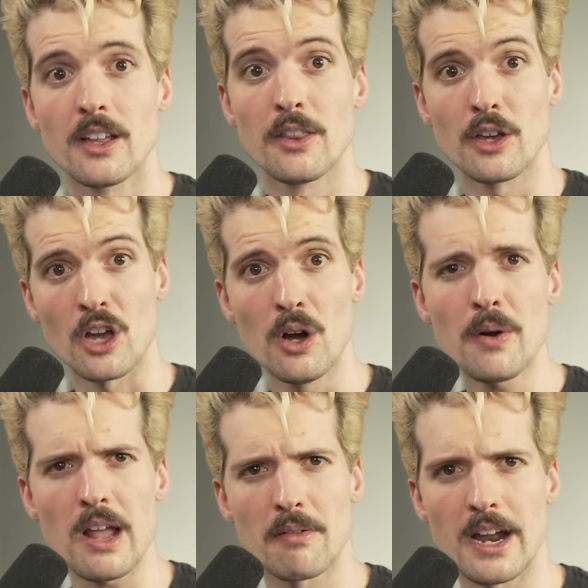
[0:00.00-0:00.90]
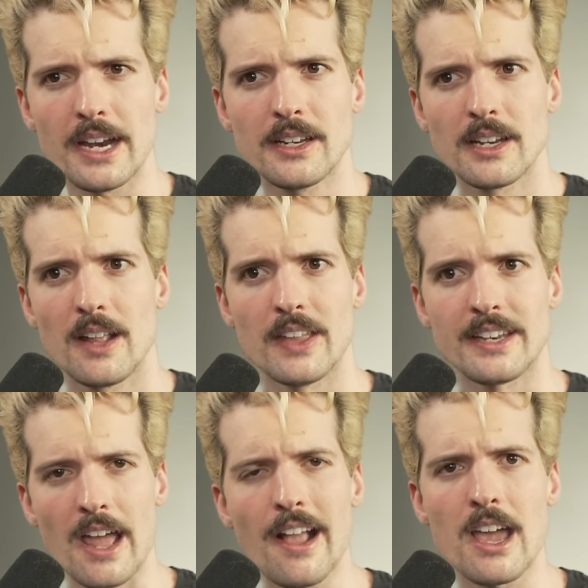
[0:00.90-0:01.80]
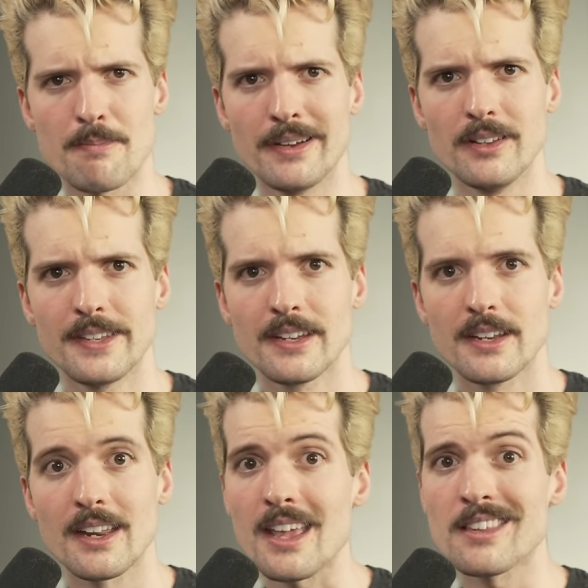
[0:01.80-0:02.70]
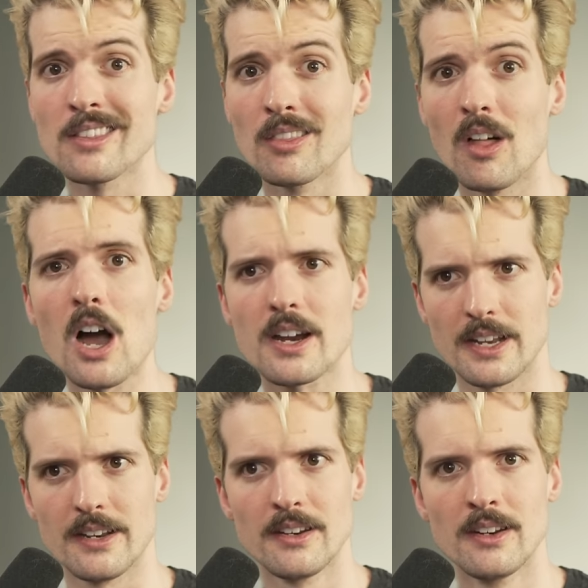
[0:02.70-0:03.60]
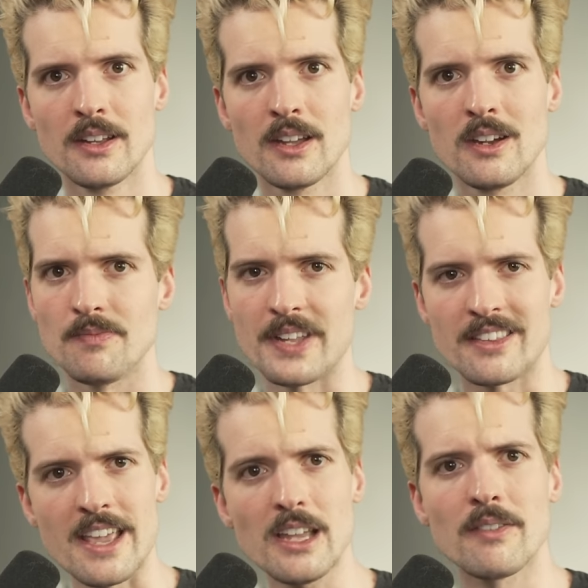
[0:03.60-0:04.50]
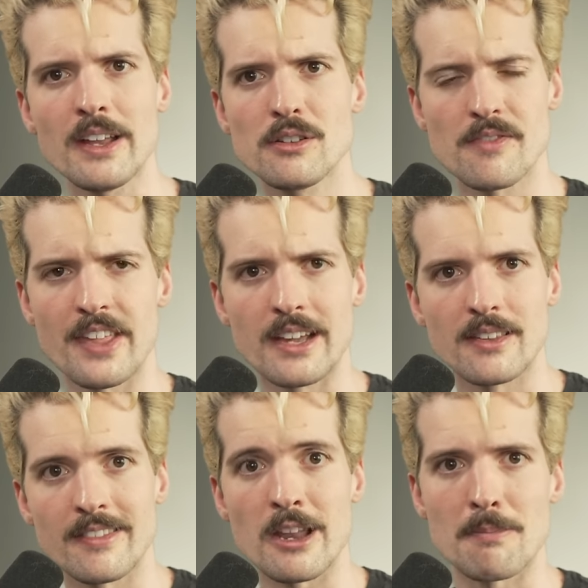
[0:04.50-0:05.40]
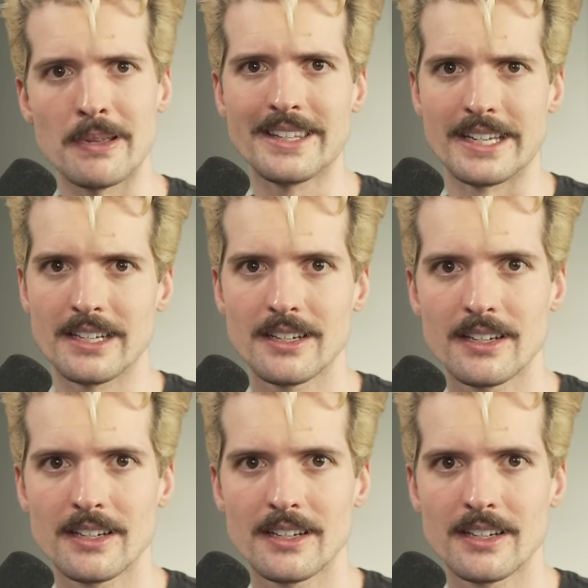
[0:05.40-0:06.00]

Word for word: The code I write and the tech I build isn't locked in. It's taking advantage of things that are built in.